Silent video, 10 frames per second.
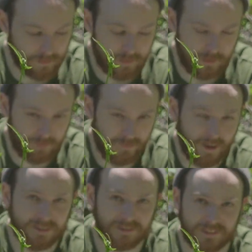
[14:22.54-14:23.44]
The
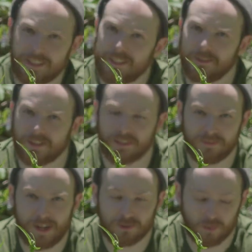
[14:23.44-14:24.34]
finer details
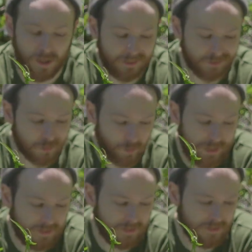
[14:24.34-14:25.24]
of Outer Wilds
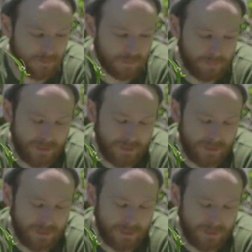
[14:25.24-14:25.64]
will